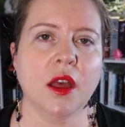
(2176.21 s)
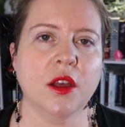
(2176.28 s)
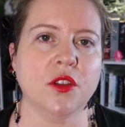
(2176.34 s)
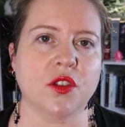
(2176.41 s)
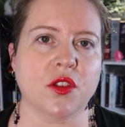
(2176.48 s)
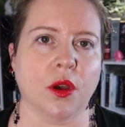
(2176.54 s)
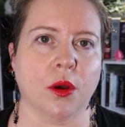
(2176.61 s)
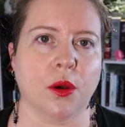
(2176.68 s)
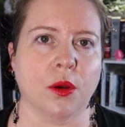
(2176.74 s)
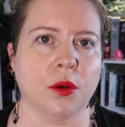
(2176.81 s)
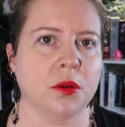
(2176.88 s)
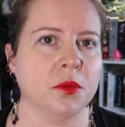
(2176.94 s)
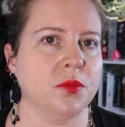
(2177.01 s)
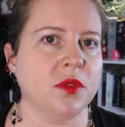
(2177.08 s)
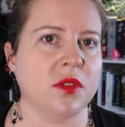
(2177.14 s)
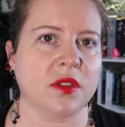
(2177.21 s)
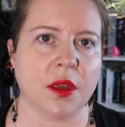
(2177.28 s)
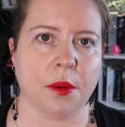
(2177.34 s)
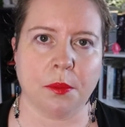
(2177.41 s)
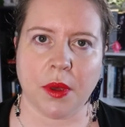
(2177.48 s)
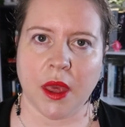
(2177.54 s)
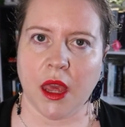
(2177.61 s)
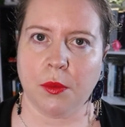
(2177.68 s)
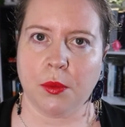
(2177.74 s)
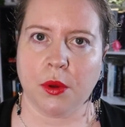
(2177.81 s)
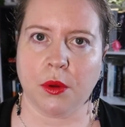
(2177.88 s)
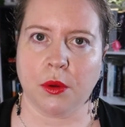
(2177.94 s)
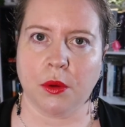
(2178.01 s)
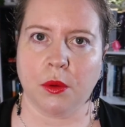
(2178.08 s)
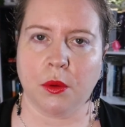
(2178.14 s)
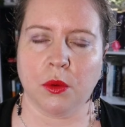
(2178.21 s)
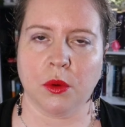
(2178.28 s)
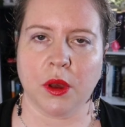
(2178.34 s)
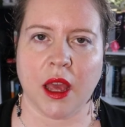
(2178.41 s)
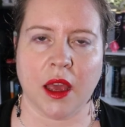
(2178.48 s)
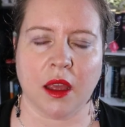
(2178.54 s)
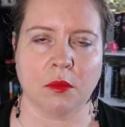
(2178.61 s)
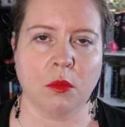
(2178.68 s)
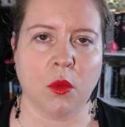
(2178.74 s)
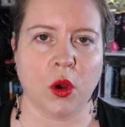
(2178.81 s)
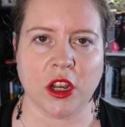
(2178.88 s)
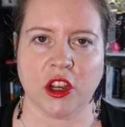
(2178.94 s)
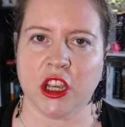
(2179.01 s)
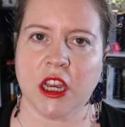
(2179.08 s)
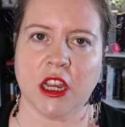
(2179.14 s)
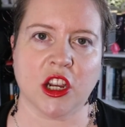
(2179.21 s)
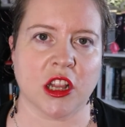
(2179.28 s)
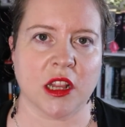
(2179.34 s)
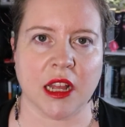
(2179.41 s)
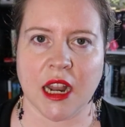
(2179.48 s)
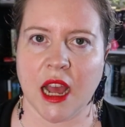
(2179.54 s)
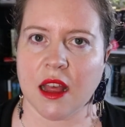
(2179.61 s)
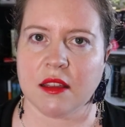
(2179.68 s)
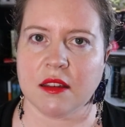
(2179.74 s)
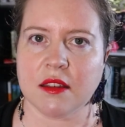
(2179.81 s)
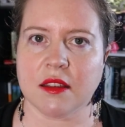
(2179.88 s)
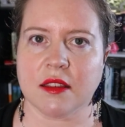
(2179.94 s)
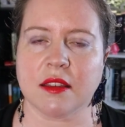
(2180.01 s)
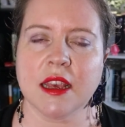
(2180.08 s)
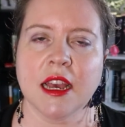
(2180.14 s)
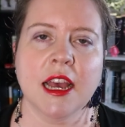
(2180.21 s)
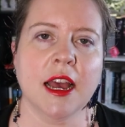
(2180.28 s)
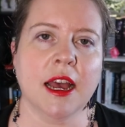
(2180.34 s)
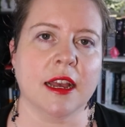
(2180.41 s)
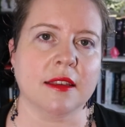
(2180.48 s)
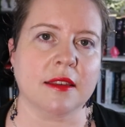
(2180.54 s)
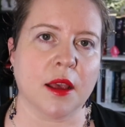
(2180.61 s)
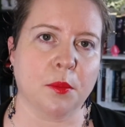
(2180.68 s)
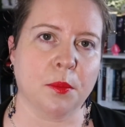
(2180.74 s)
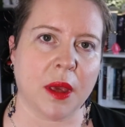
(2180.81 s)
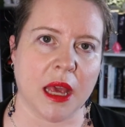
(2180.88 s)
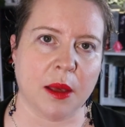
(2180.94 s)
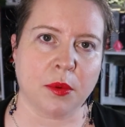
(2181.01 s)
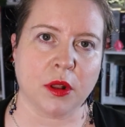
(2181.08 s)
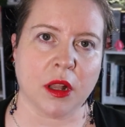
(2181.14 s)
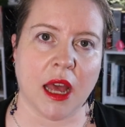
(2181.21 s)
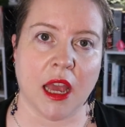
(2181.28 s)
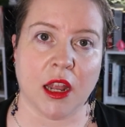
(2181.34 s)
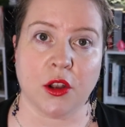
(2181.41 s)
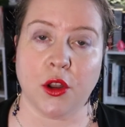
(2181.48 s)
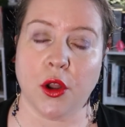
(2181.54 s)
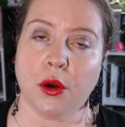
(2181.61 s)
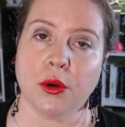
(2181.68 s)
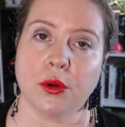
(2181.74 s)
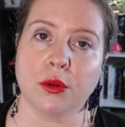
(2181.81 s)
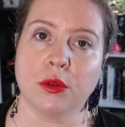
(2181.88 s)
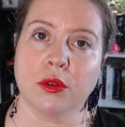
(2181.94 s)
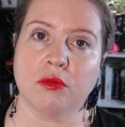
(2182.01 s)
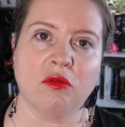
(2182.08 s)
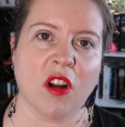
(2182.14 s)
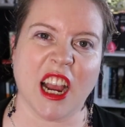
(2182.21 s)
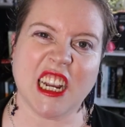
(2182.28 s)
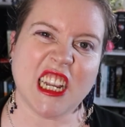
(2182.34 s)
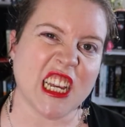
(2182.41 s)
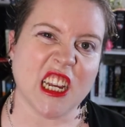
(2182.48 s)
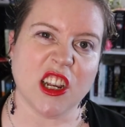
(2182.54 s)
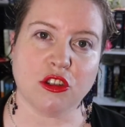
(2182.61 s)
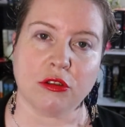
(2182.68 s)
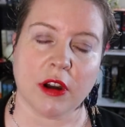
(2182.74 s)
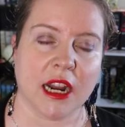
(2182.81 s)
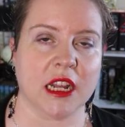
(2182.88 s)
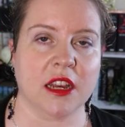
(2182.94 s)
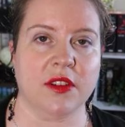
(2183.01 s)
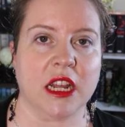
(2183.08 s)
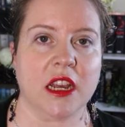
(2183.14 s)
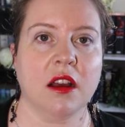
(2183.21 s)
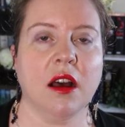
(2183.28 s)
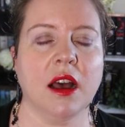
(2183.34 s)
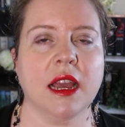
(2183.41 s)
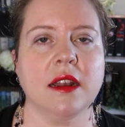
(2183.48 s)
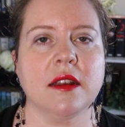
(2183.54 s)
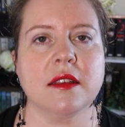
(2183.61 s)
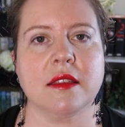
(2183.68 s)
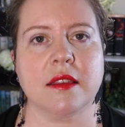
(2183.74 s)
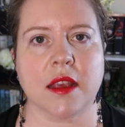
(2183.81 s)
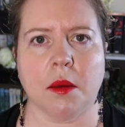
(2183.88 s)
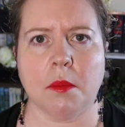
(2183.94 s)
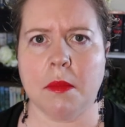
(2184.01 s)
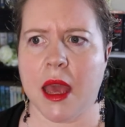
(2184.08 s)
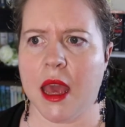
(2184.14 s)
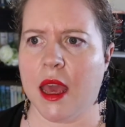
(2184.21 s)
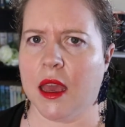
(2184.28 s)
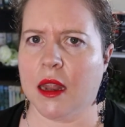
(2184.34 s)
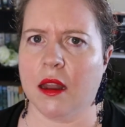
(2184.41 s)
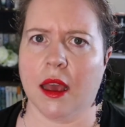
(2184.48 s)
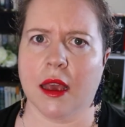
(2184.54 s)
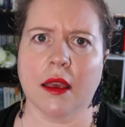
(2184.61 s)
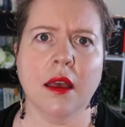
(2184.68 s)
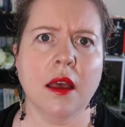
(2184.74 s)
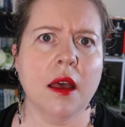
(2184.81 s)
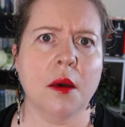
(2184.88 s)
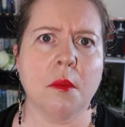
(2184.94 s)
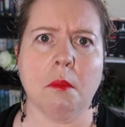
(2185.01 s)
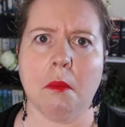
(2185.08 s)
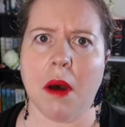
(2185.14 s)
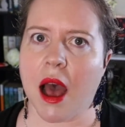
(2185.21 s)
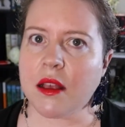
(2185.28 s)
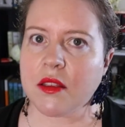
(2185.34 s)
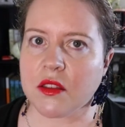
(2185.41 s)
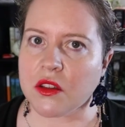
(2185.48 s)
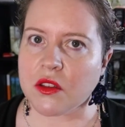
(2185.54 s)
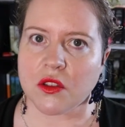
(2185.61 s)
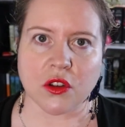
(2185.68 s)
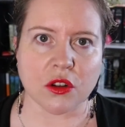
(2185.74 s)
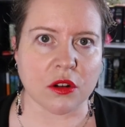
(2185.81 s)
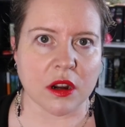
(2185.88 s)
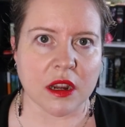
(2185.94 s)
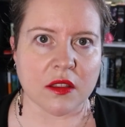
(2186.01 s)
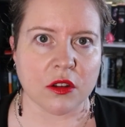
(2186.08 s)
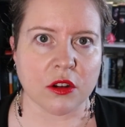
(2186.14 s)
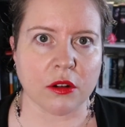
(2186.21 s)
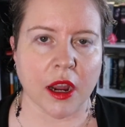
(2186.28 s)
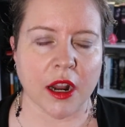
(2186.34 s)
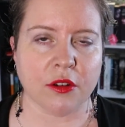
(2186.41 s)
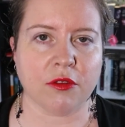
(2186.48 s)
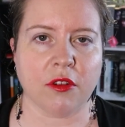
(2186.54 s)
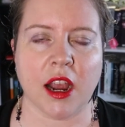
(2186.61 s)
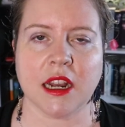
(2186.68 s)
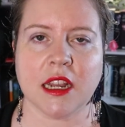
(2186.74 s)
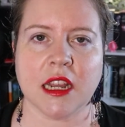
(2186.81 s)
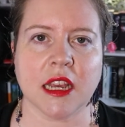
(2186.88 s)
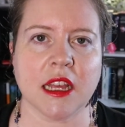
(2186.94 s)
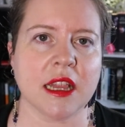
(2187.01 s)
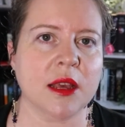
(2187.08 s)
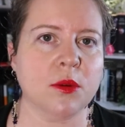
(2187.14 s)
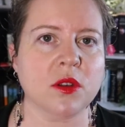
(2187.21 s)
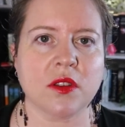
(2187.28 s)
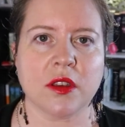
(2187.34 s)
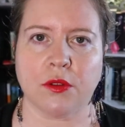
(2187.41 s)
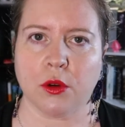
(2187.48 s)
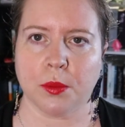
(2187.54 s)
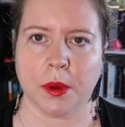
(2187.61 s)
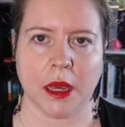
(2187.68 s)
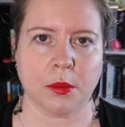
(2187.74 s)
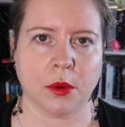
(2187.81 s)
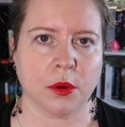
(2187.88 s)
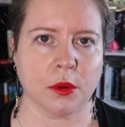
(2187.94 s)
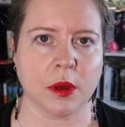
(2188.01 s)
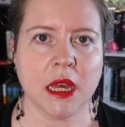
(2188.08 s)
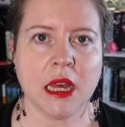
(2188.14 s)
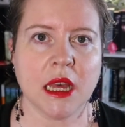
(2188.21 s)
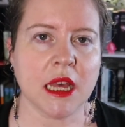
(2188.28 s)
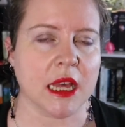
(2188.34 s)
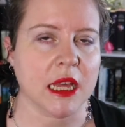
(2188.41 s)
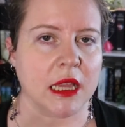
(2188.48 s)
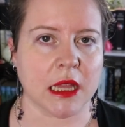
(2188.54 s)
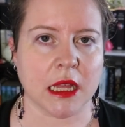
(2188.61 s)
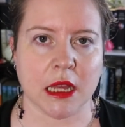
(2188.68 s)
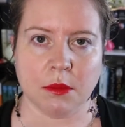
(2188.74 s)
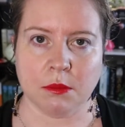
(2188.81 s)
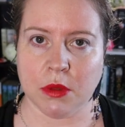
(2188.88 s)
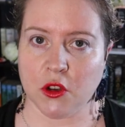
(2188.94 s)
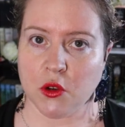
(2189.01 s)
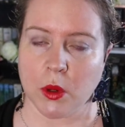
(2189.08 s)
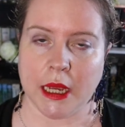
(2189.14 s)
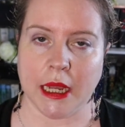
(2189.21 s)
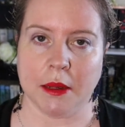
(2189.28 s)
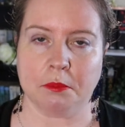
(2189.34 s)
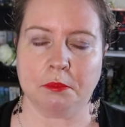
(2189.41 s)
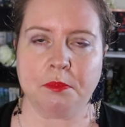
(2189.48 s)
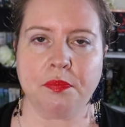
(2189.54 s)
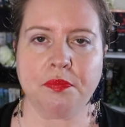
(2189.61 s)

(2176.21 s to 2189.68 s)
So some people had more education than others, some people had no writing training of any kind, some had like master's degrees in creative writing, and there were several people in the in-between.